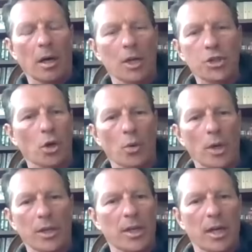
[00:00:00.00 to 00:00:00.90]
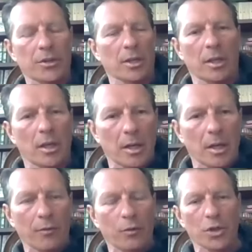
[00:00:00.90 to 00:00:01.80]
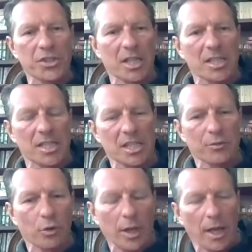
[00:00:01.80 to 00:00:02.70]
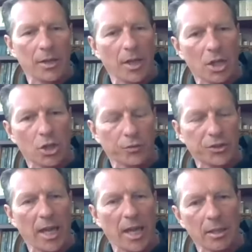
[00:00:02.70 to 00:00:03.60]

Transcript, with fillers: showing that uh, if you're successful at age of 10,